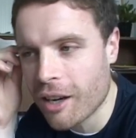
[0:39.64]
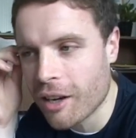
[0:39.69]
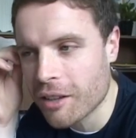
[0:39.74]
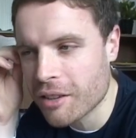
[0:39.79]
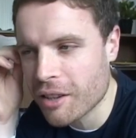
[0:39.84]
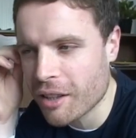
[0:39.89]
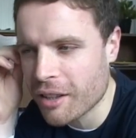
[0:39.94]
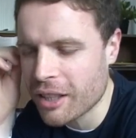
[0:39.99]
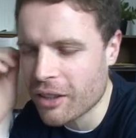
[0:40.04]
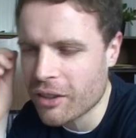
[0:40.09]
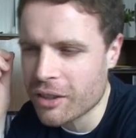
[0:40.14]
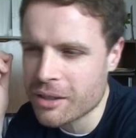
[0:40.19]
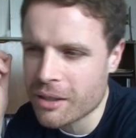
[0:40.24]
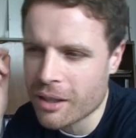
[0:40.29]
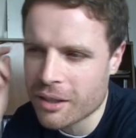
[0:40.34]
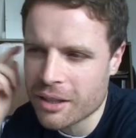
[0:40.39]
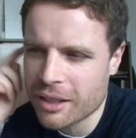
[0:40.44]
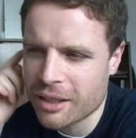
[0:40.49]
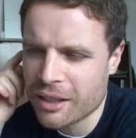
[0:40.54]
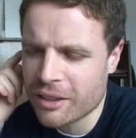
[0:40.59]
I
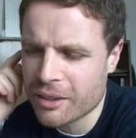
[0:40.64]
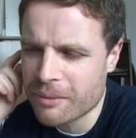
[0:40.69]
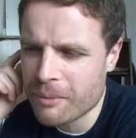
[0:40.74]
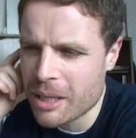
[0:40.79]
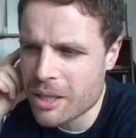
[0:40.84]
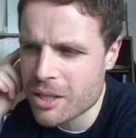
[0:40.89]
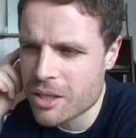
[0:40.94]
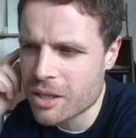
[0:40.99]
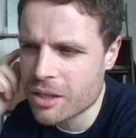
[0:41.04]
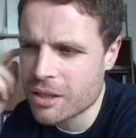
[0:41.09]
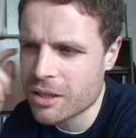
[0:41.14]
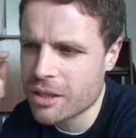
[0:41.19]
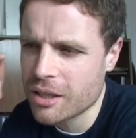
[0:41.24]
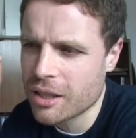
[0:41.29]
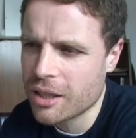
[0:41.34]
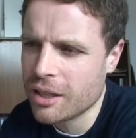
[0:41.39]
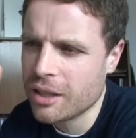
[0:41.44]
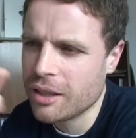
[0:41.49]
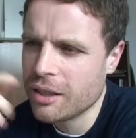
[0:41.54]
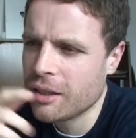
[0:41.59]
think I mentioned
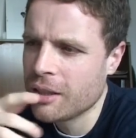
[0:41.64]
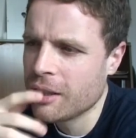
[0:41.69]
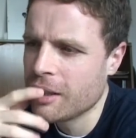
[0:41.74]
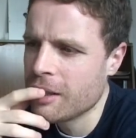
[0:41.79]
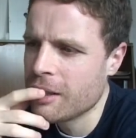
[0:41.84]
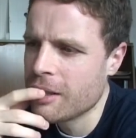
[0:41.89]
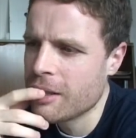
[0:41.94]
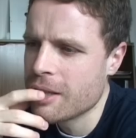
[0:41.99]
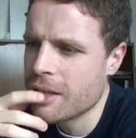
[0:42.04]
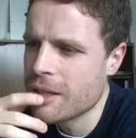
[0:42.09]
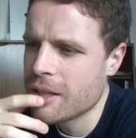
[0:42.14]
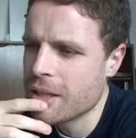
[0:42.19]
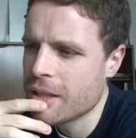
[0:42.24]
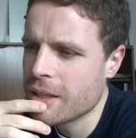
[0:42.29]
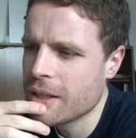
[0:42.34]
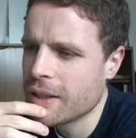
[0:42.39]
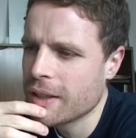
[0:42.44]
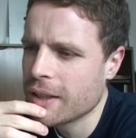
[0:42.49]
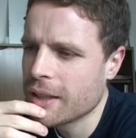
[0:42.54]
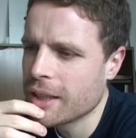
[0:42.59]
in
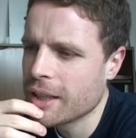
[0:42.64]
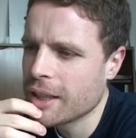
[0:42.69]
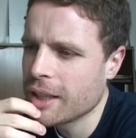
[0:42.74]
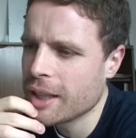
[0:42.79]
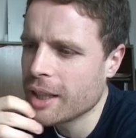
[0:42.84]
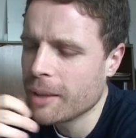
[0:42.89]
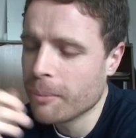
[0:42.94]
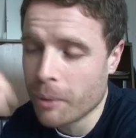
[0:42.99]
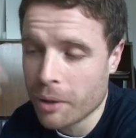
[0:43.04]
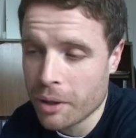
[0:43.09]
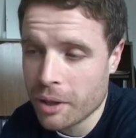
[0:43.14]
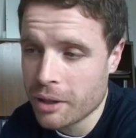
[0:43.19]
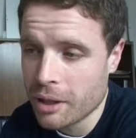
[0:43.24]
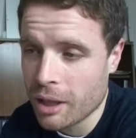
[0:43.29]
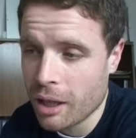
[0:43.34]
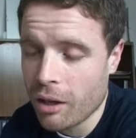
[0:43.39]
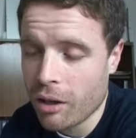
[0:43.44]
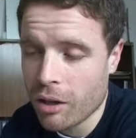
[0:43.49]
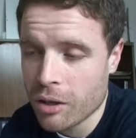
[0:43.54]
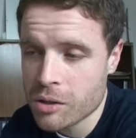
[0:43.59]

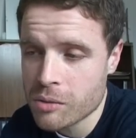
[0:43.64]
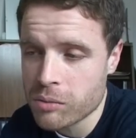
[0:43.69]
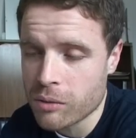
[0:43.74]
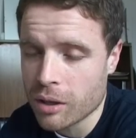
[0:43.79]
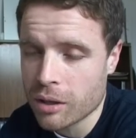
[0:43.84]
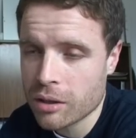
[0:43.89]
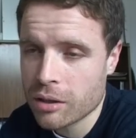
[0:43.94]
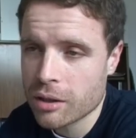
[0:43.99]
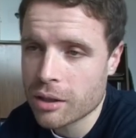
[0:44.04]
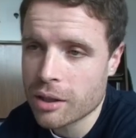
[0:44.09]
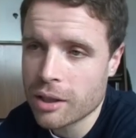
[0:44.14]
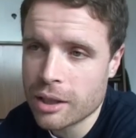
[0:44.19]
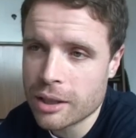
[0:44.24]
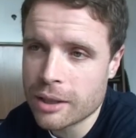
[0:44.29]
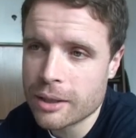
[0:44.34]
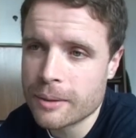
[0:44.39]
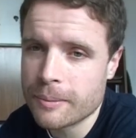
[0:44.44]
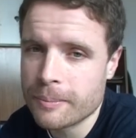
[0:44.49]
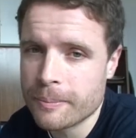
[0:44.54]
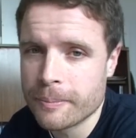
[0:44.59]
the last one
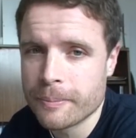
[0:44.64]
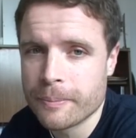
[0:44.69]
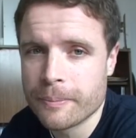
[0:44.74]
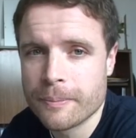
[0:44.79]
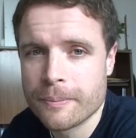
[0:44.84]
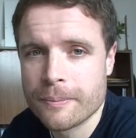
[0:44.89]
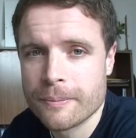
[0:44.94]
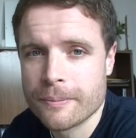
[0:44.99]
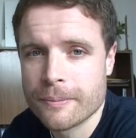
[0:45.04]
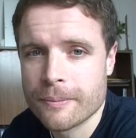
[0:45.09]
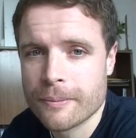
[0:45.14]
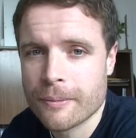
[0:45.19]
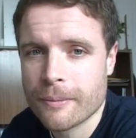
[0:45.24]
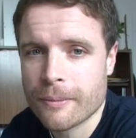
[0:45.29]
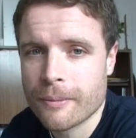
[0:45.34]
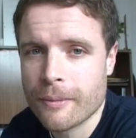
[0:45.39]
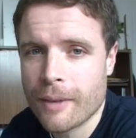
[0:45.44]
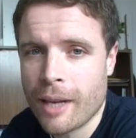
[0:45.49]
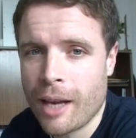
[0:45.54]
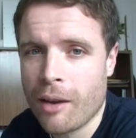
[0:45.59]

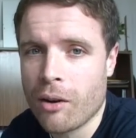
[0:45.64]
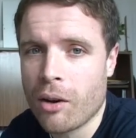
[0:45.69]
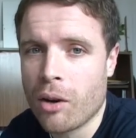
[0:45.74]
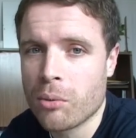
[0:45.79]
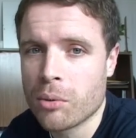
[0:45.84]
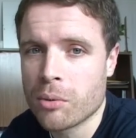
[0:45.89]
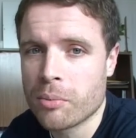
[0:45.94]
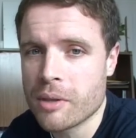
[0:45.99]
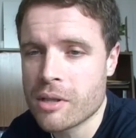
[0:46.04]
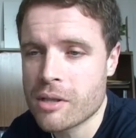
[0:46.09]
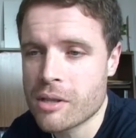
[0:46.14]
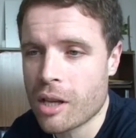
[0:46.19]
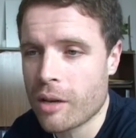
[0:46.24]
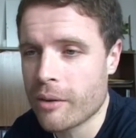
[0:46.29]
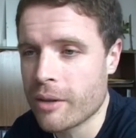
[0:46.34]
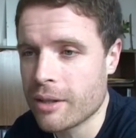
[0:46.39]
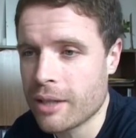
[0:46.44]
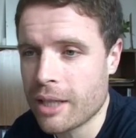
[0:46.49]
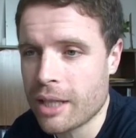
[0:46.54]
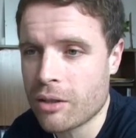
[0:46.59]
how I would be
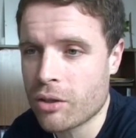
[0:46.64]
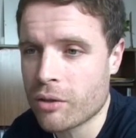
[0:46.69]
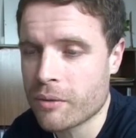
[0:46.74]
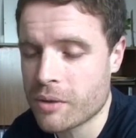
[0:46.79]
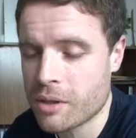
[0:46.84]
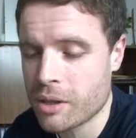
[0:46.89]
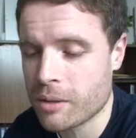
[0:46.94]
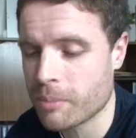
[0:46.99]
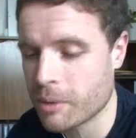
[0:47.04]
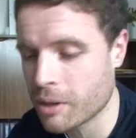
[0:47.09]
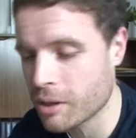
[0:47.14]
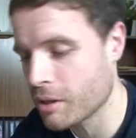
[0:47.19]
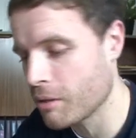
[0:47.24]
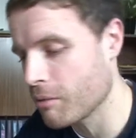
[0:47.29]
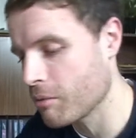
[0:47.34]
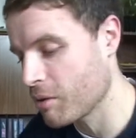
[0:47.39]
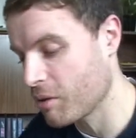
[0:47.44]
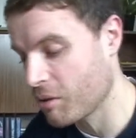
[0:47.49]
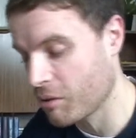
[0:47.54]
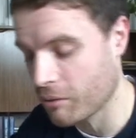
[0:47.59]
slowing down, obviously because
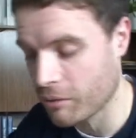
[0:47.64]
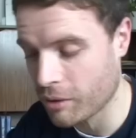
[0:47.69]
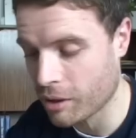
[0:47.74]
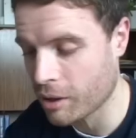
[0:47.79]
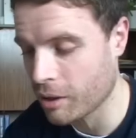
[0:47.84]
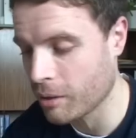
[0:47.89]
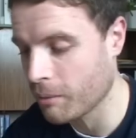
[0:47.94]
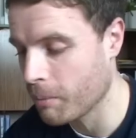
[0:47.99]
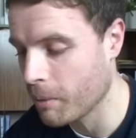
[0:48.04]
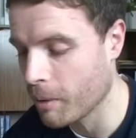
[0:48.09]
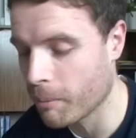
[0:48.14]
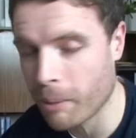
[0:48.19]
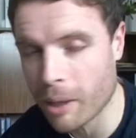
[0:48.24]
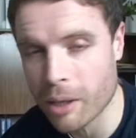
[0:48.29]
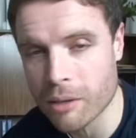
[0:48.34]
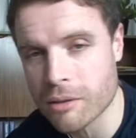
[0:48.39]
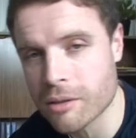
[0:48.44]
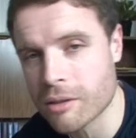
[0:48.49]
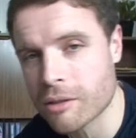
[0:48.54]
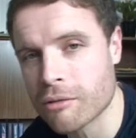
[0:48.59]
it was sort of like a
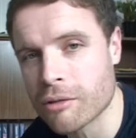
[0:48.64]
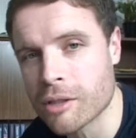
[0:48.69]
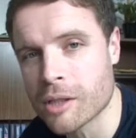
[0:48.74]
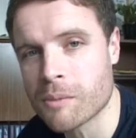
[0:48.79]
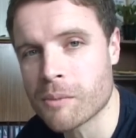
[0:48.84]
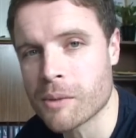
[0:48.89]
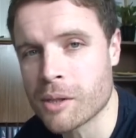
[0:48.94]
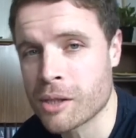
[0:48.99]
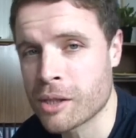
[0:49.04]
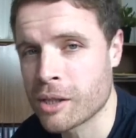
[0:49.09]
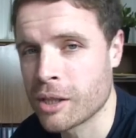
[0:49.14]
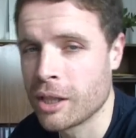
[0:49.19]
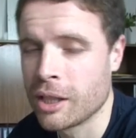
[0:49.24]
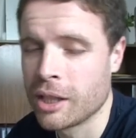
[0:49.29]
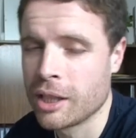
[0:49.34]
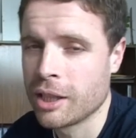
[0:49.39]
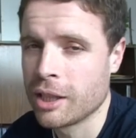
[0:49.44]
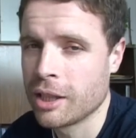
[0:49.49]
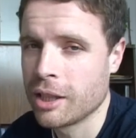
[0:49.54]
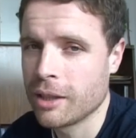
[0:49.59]
post-Christmas
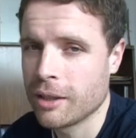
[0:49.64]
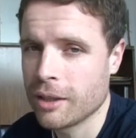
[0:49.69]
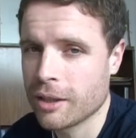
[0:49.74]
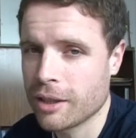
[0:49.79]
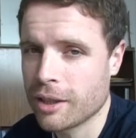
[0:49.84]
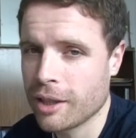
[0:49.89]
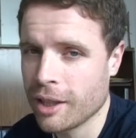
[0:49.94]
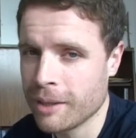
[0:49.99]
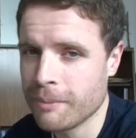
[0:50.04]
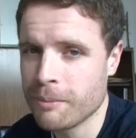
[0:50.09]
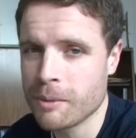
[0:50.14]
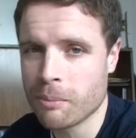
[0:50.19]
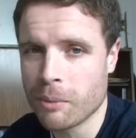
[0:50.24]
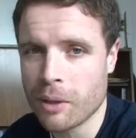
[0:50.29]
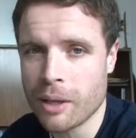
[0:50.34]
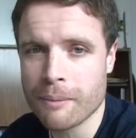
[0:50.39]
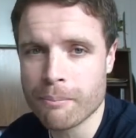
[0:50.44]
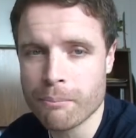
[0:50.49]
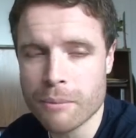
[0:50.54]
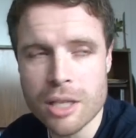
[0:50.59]
games
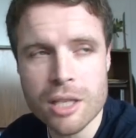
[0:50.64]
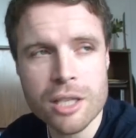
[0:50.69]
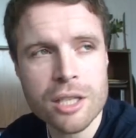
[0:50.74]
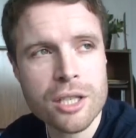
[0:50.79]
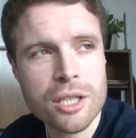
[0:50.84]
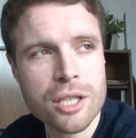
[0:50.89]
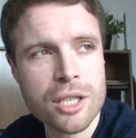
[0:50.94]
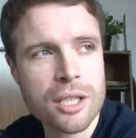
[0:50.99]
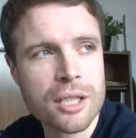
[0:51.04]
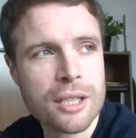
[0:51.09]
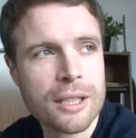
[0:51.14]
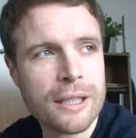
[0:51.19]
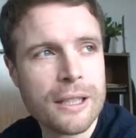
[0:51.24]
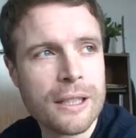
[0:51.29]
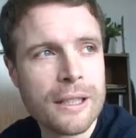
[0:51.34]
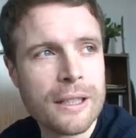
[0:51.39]
buying binge,